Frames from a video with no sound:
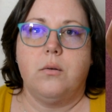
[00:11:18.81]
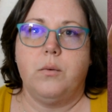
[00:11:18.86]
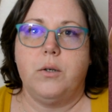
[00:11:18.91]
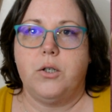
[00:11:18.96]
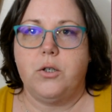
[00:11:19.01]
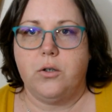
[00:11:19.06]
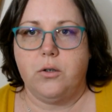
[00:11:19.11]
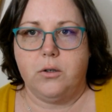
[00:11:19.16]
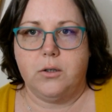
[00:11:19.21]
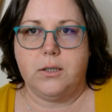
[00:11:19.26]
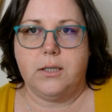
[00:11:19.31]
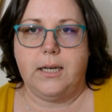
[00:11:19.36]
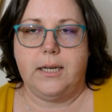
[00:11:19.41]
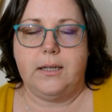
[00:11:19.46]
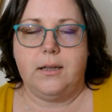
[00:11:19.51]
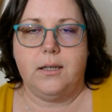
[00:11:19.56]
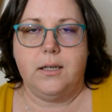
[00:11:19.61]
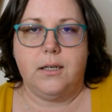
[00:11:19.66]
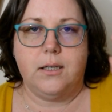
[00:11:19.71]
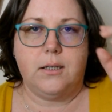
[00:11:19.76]
which looks
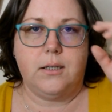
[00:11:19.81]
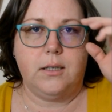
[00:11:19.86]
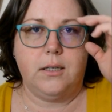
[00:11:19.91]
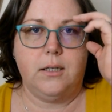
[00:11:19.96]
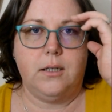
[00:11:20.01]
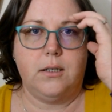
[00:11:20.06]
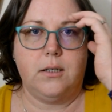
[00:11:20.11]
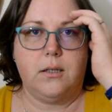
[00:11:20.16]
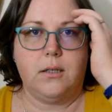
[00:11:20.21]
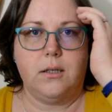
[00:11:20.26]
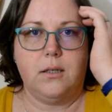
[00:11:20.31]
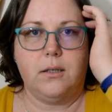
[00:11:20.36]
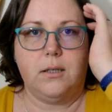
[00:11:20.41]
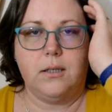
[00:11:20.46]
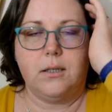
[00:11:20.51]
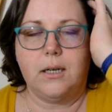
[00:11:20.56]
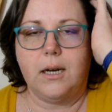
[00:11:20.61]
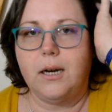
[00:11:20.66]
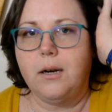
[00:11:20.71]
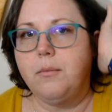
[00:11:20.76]
like this, is
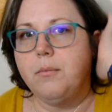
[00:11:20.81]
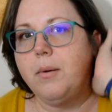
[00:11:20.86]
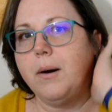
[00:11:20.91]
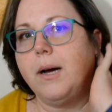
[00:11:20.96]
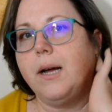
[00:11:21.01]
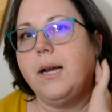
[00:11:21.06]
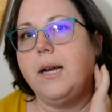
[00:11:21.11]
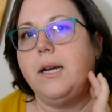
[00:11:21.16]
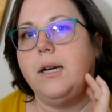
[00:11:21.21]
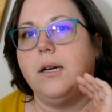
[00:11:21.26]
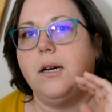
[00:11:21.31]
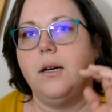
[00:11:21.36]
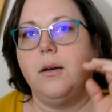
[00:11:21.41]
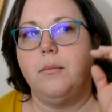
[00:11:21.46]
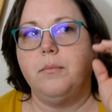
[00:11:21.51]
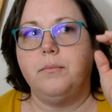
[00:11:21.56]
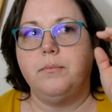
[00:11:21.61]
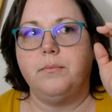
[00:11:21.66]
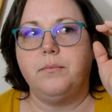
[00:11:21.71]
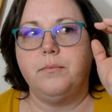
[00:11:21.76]
designed by
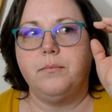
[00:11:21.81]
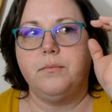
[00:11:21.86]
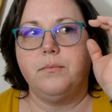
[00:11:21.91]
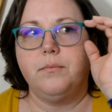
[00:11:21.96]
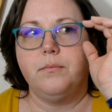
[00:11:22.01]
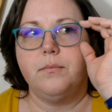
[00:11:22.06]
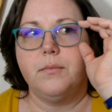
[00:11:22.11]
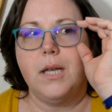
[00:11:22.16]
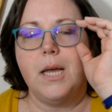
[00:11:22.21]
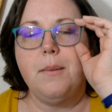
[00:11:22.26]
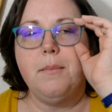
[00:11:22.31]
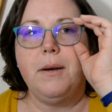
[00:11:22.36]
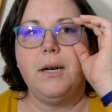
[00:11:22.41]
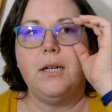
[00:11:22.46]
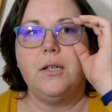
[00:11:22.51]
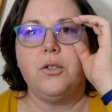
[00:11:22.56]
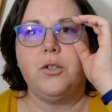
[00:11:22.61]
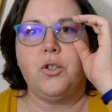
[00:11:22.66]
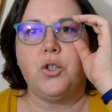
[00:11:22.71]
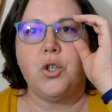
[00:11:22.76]
Jimenez